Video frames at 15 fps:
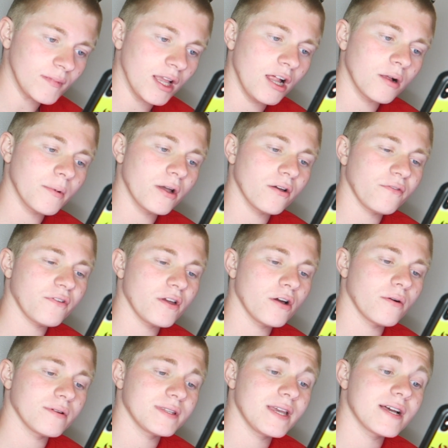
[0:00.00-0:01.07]

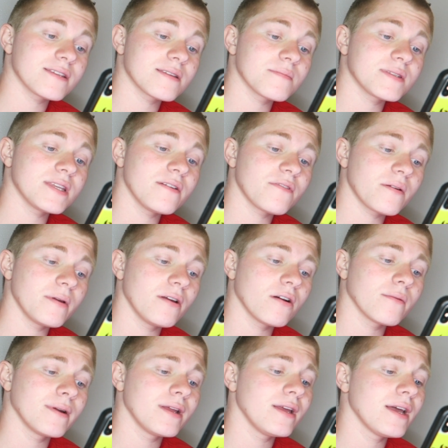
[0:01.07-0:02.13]
LMFAO. Yes, I'm safe and I'm here
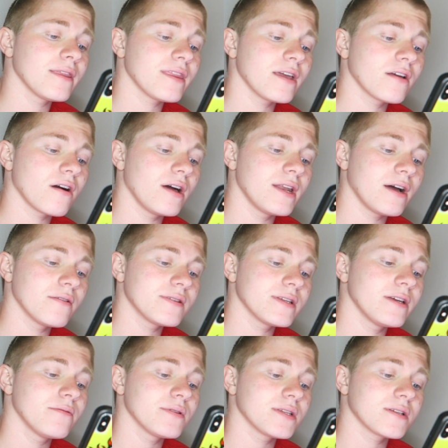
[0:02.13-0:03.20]
already. Thank God. How was
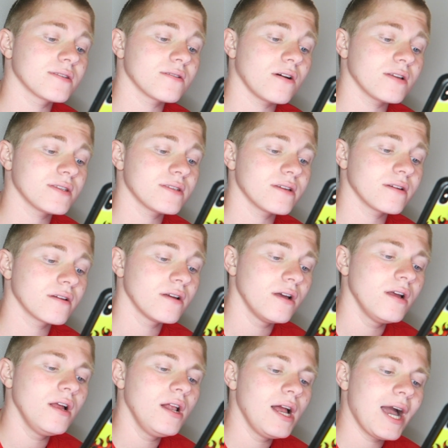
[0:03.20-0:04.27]
it? It was exhausting.
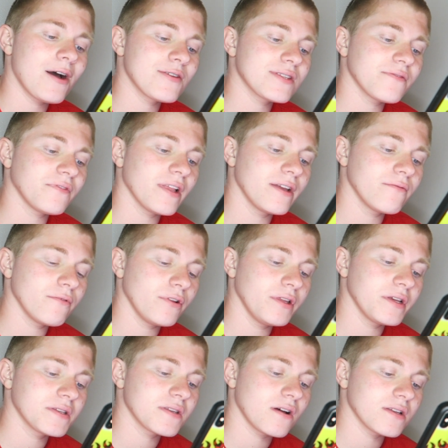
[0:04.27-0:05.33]
How was the flight? Really
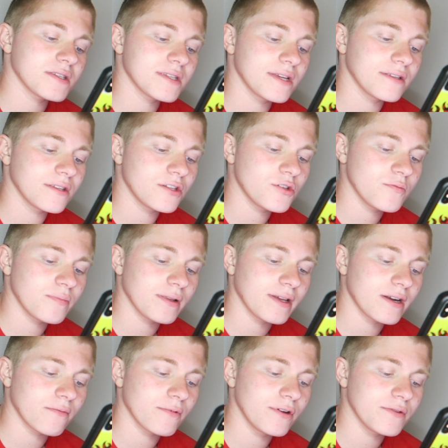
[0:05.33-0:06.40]
exhausting. Did you
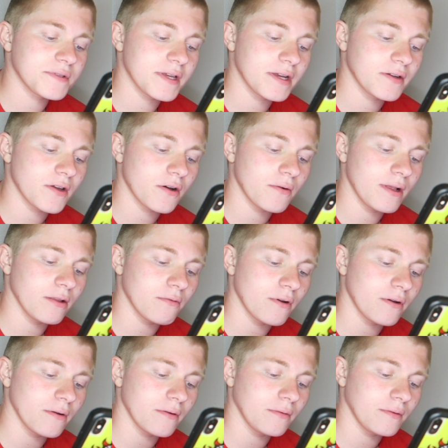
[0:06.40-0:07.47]
plan on where you're saying no?
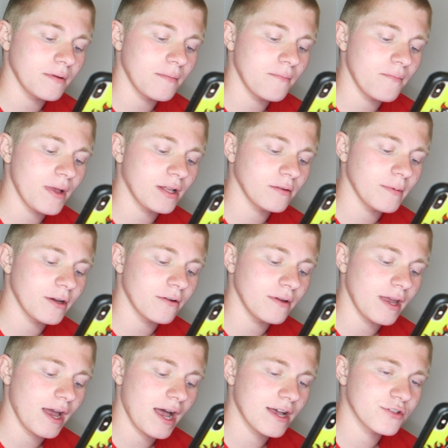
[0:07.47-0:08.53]
LMAO. LMAO.
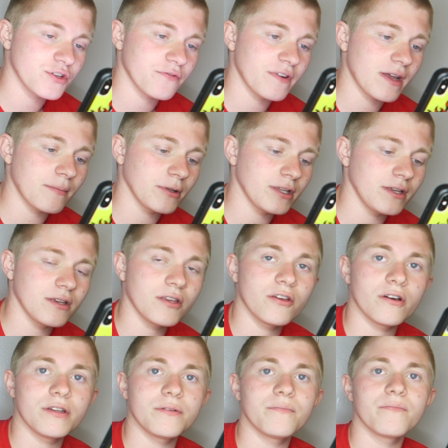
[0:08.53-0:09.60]
Yeah. How's your family?
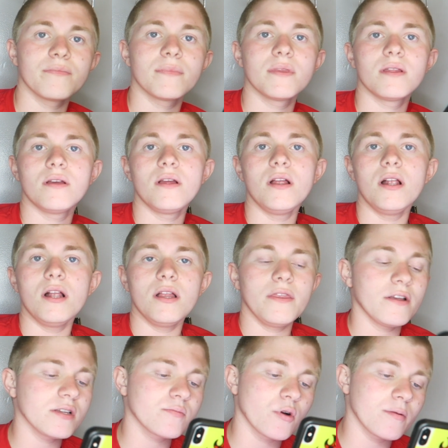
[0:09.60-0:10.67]
Good.
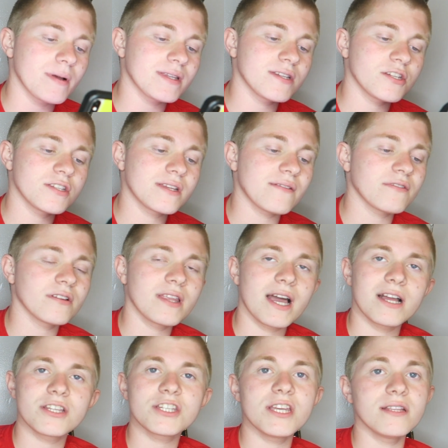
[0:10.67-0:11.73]
There's more messages after
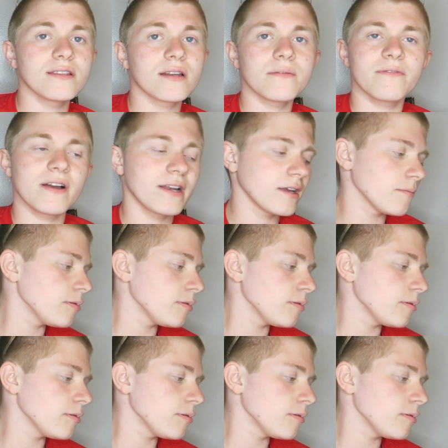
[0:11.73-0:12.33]
that. She ended up finding a